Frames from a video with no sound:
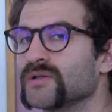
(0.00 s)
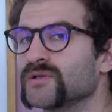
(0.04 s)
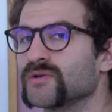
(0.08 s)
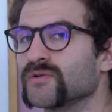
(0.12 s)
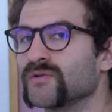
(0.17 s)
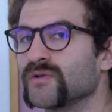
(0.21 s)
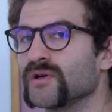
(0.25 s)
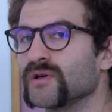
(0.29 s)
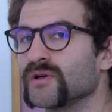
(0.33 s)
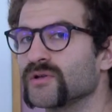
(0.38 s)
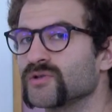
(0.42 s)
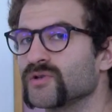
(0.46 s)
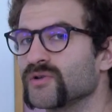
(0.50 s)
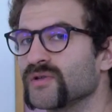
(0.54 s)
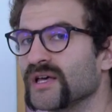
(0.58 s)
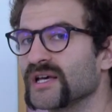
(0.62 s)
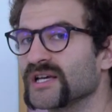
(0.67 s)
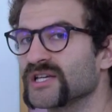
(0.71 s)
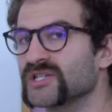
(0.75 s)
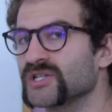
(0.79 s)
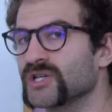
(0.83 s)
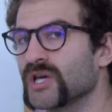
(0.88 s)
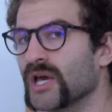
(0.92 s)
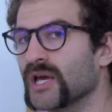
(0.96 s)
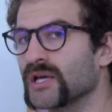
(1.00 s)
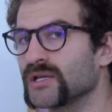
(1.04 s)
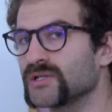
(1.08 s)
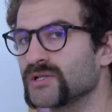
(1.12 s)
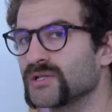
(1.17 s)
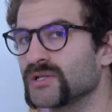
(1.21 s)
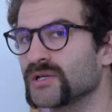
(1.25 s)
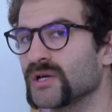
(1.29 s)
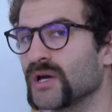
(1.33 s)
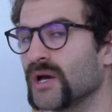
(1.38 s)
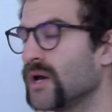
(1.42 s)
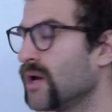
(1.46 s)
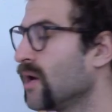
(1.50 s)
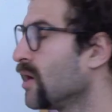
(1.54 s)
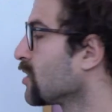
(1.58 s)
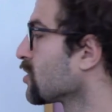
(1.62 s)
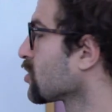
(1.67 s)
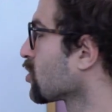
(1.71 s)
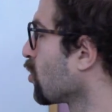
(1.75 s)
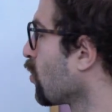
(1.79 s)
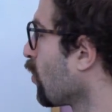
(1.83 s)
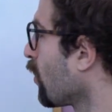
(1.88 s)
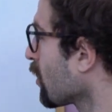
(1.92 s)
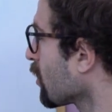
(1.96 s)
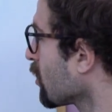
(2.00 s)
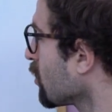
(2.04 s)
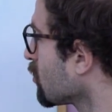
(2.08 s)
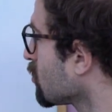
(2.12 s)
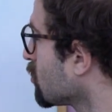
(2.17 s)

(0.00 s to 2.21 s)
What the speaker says: to the exchange. So what do?